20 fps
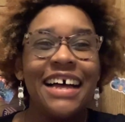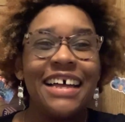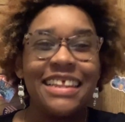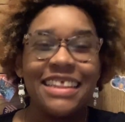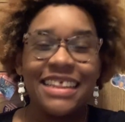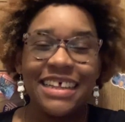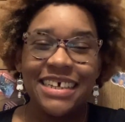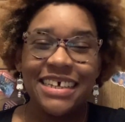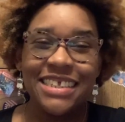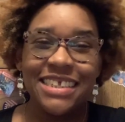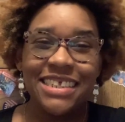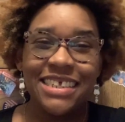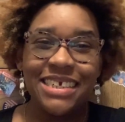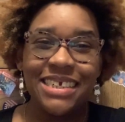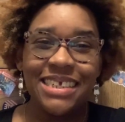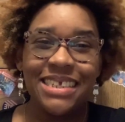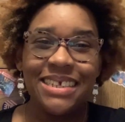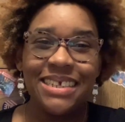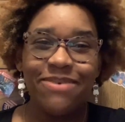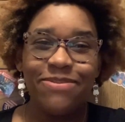Let's
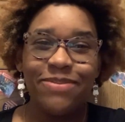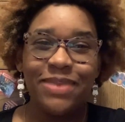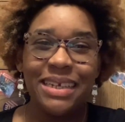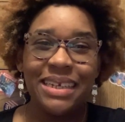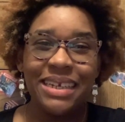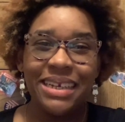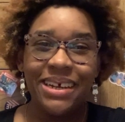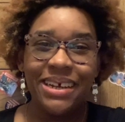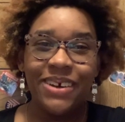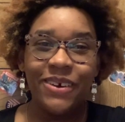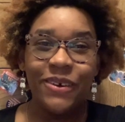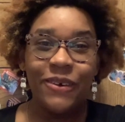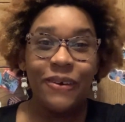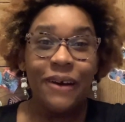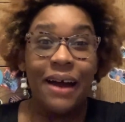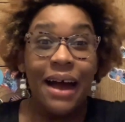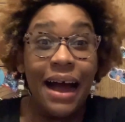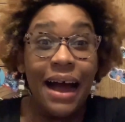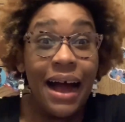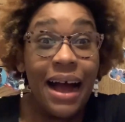learn something new
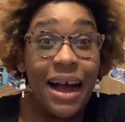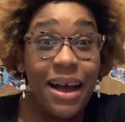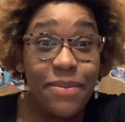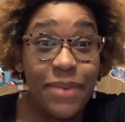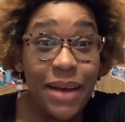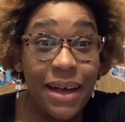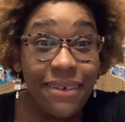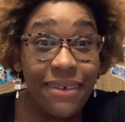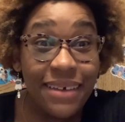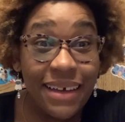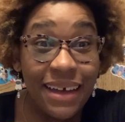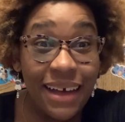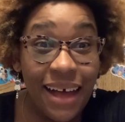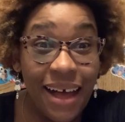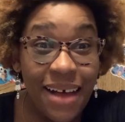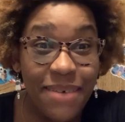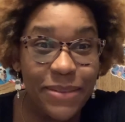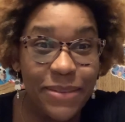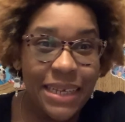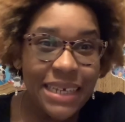about
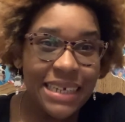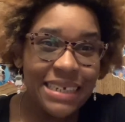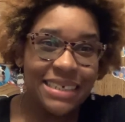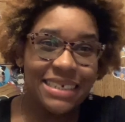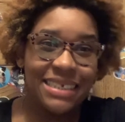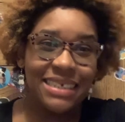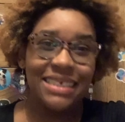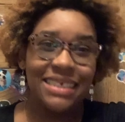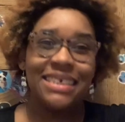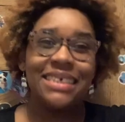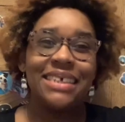comics.